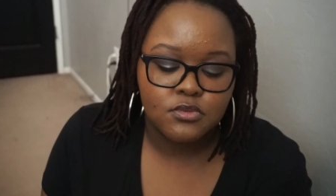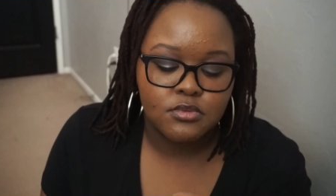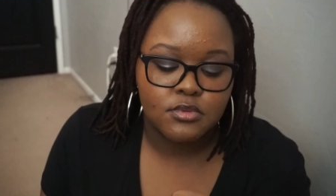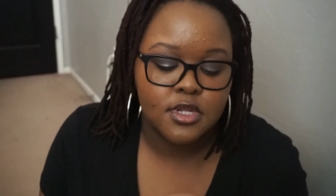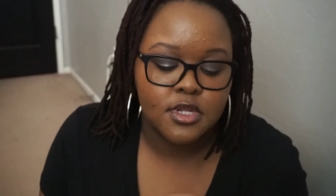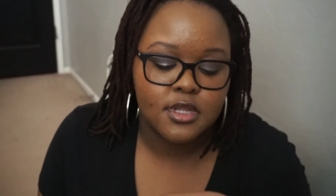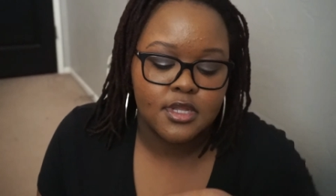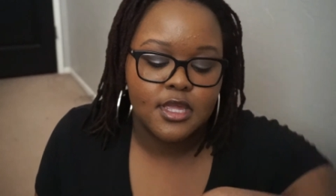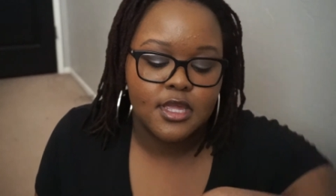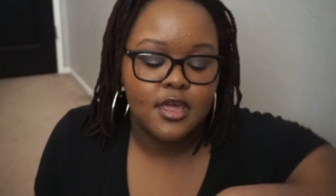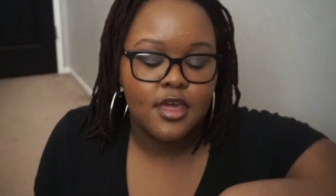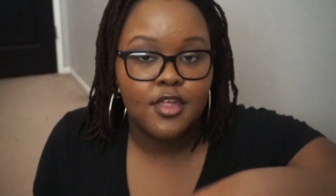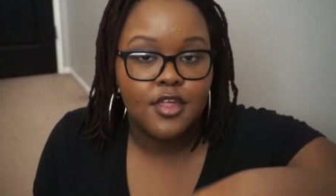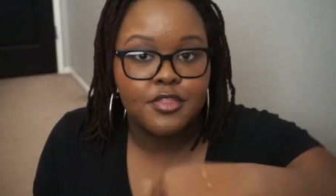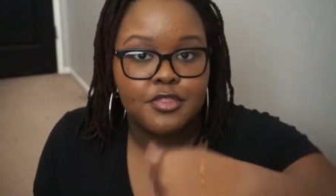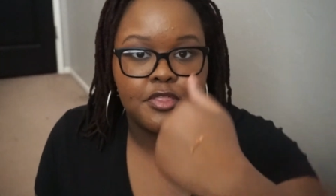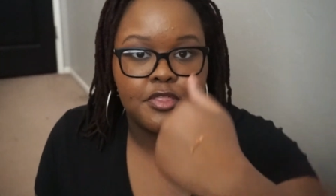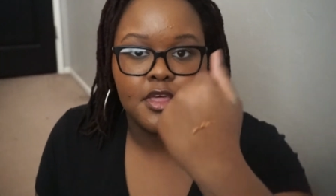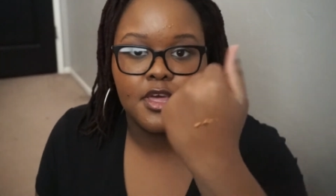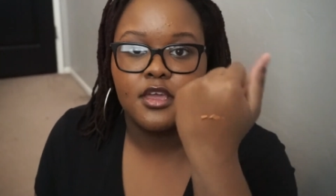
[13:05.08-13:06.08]
really
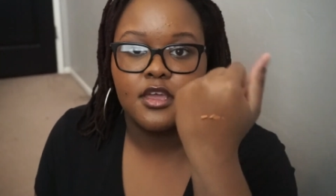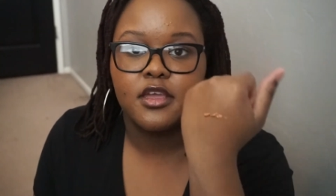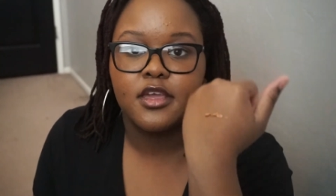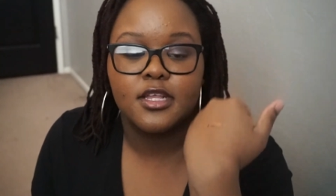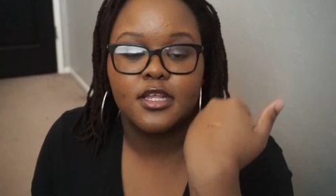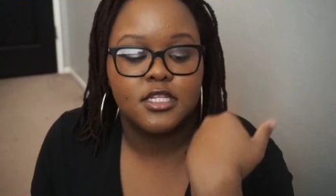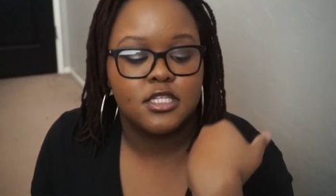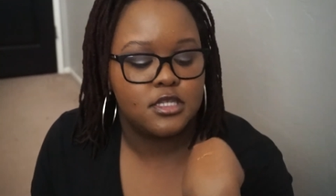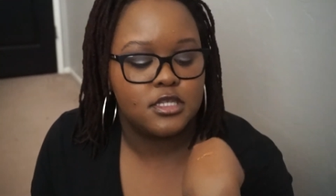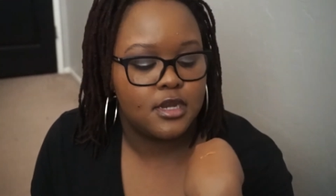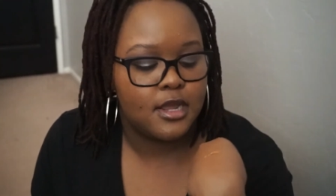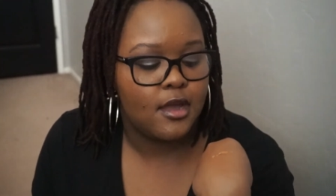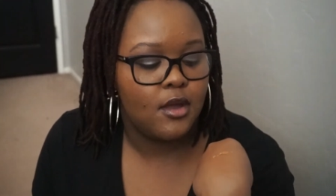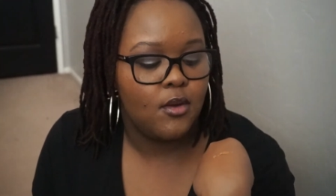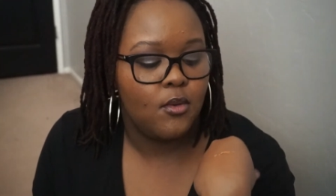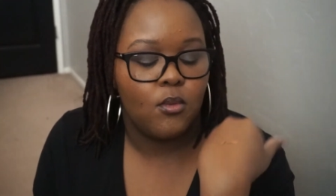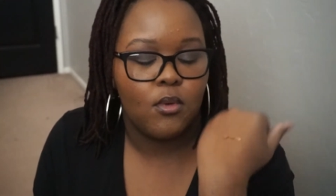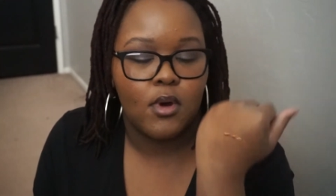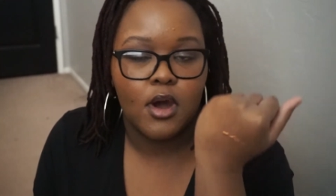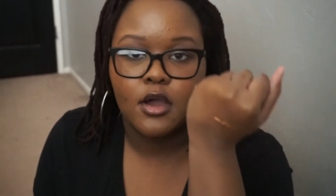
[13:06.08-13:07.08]
thick. It's
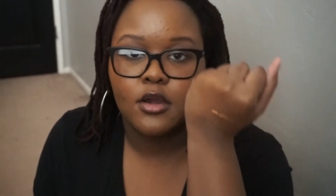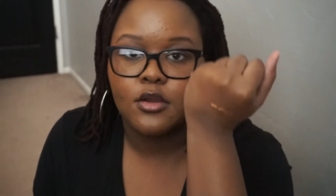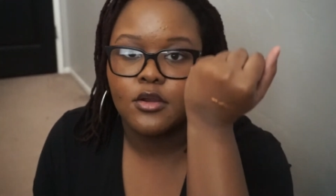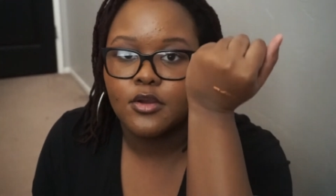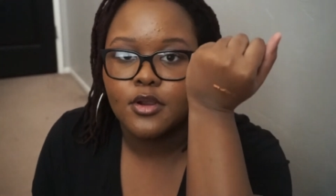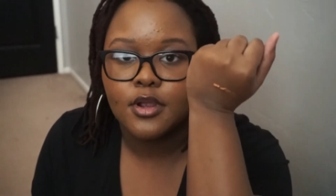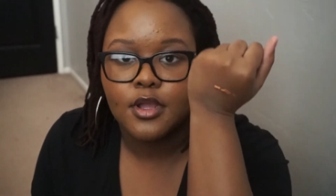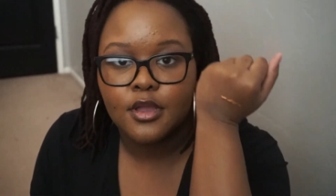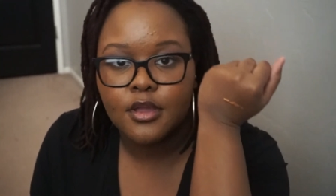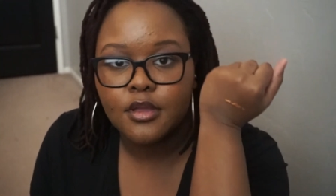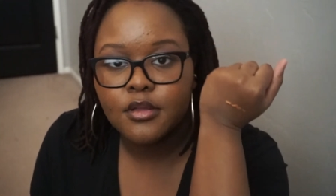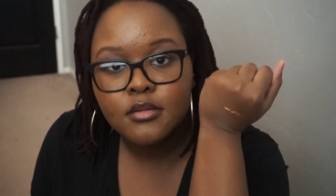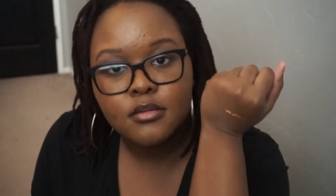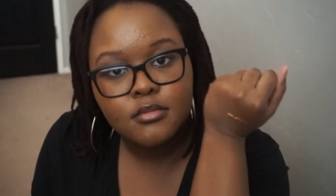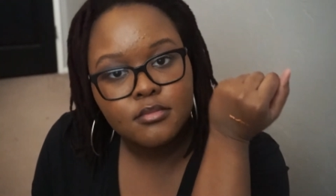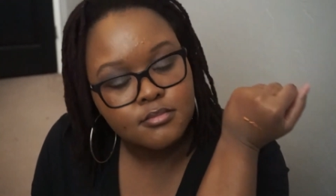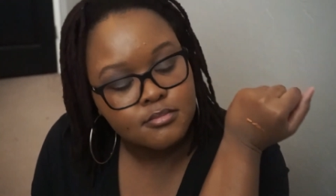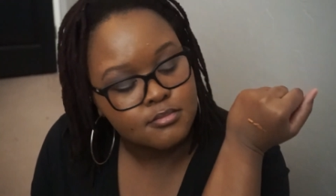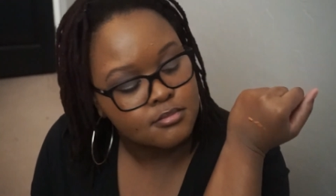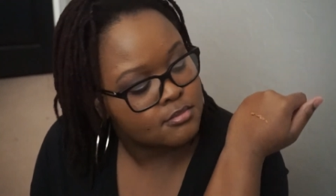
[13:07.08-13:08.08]
not watery.
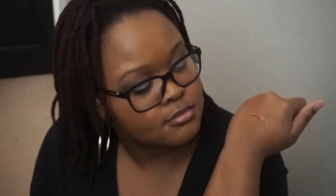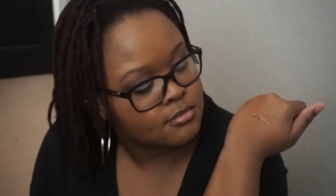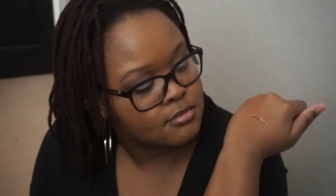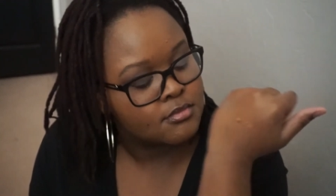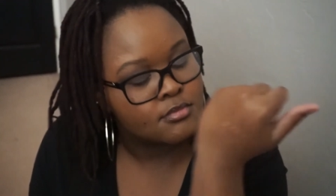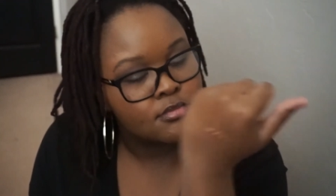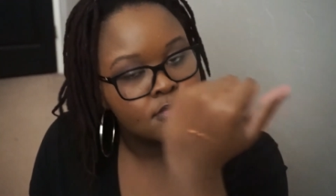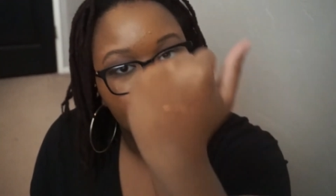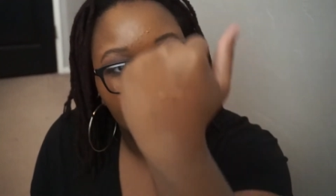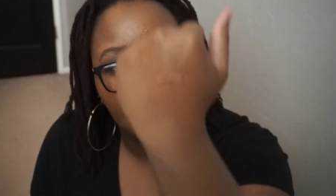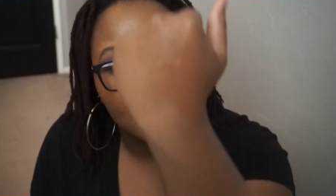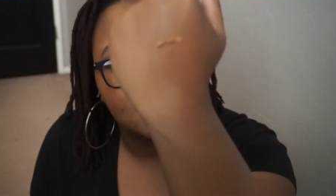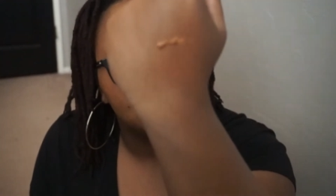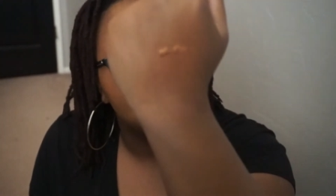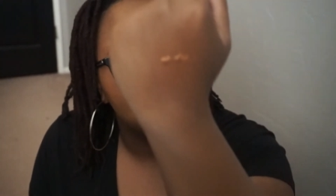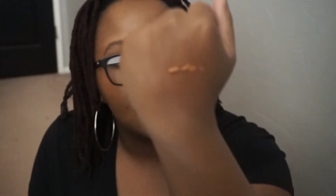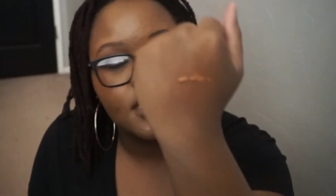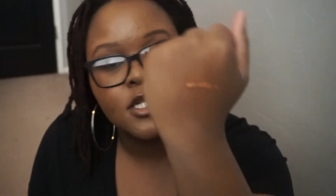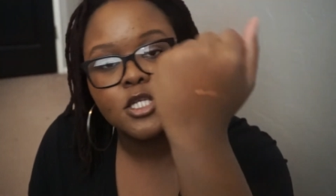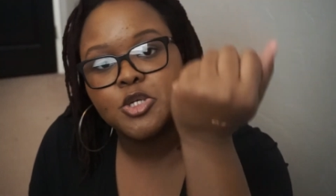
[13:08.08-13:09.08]

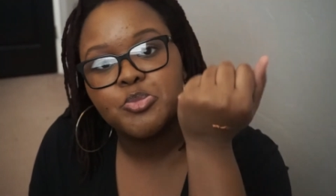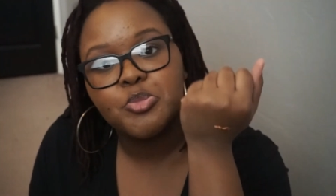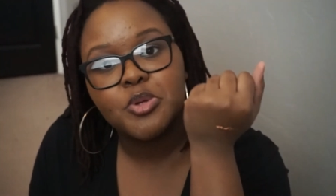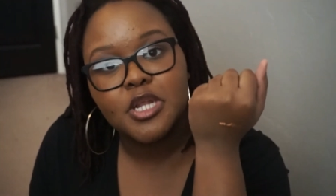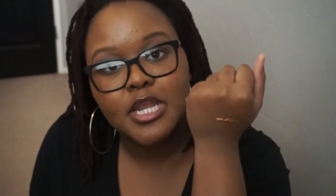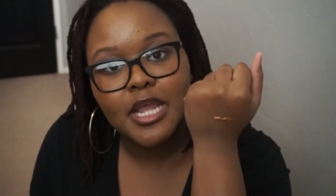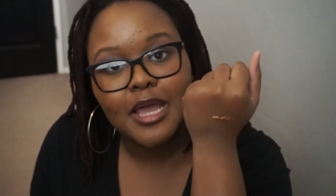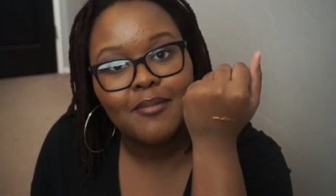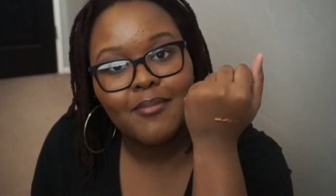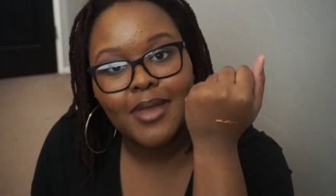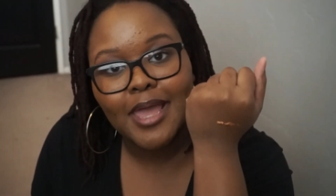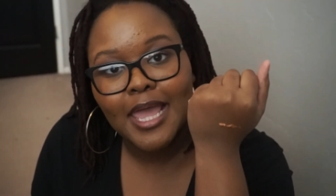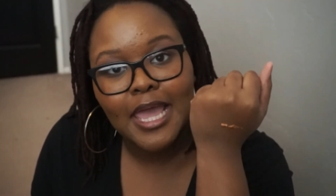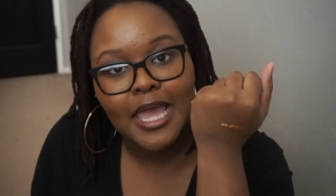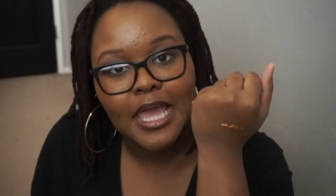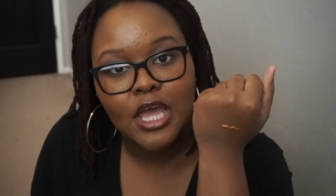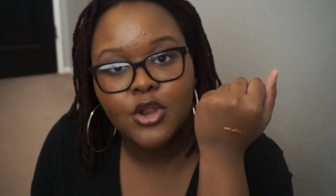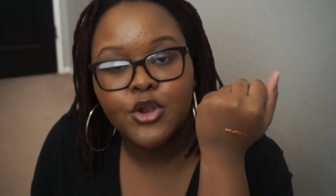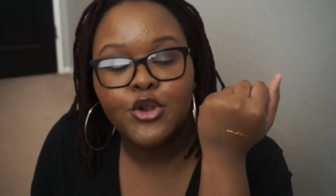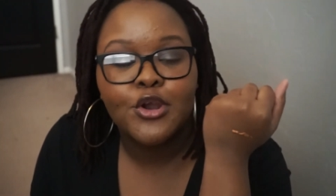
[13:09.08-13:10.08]
It's not dripping down my
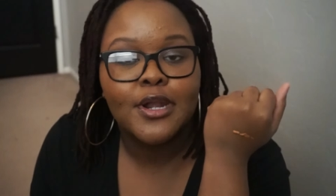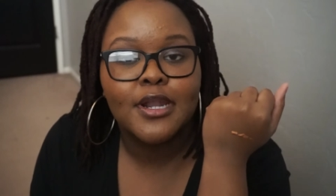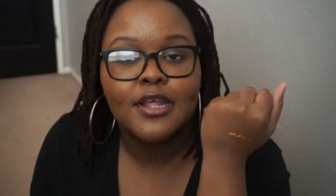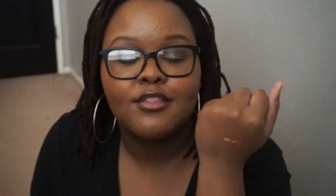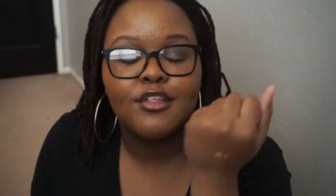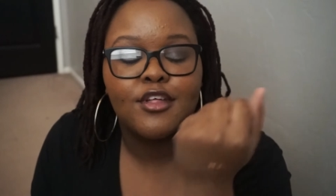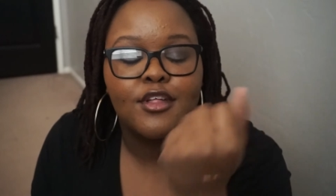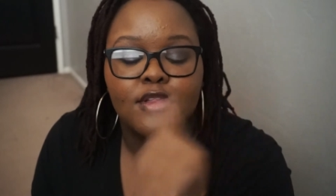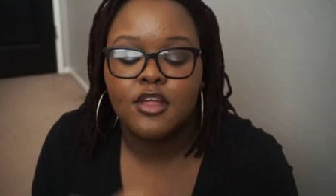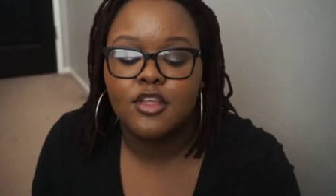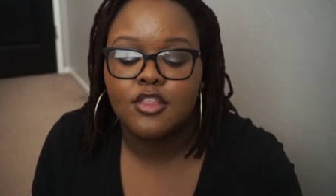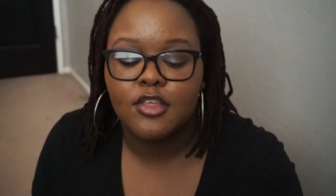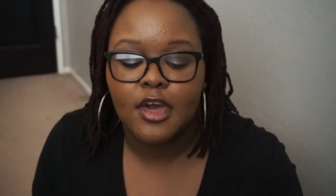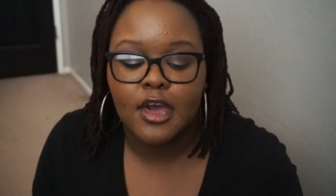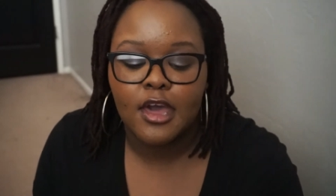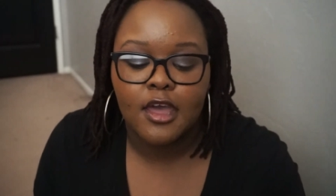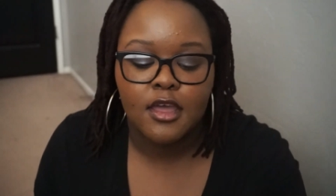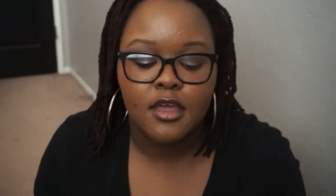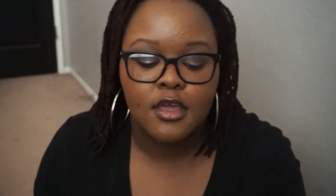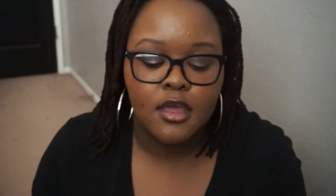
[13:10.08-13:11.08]
hand or anything like
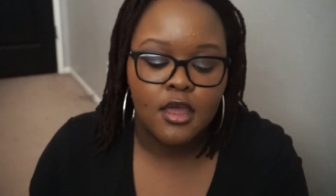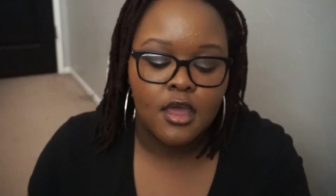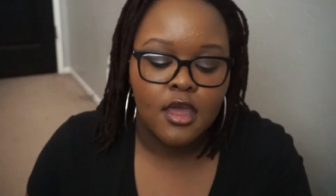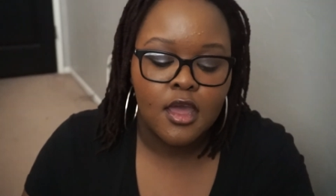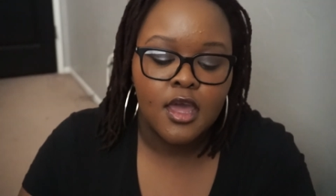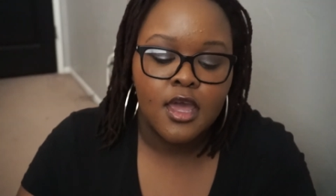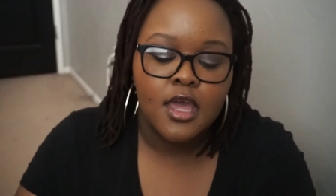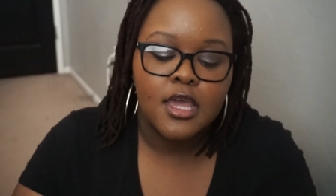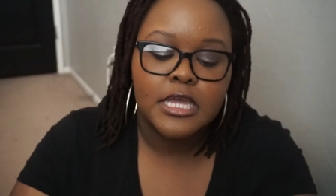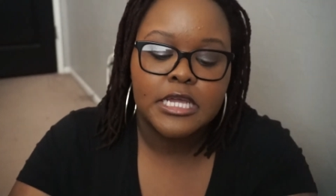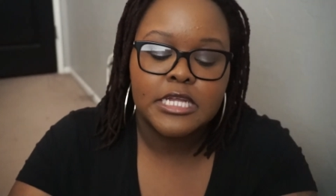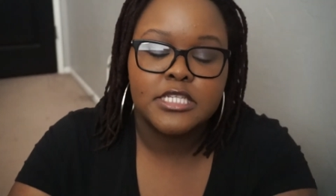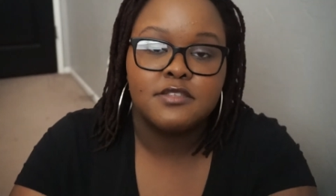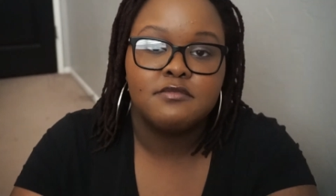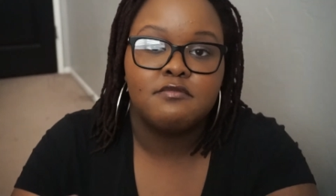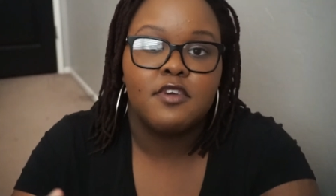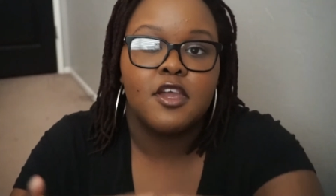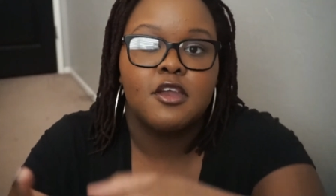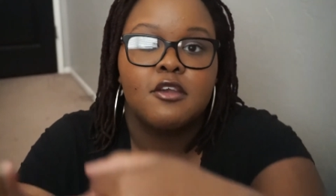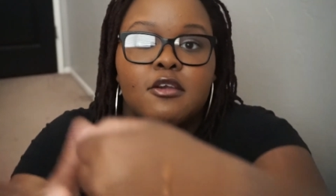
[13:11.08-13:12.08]
that. It's
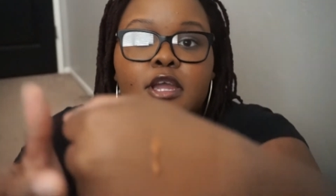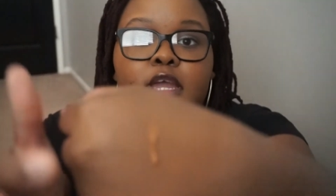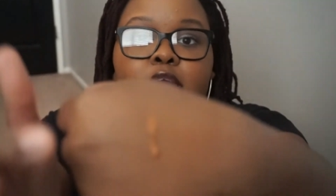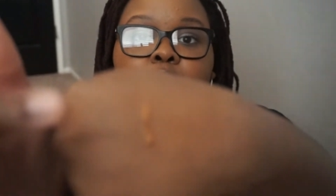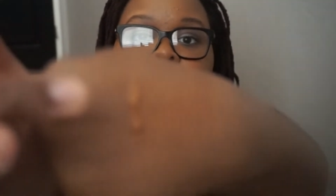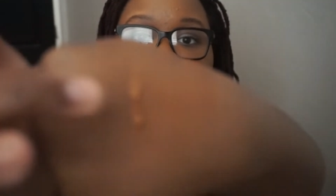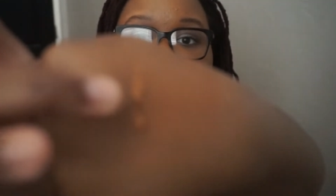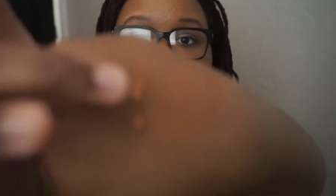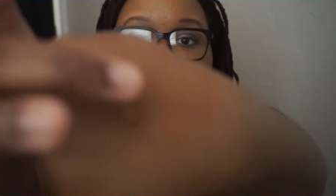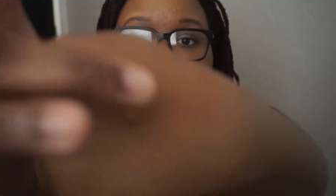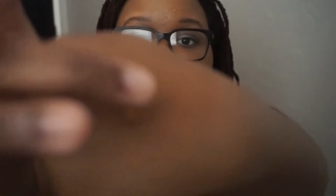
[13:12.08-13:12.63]
very,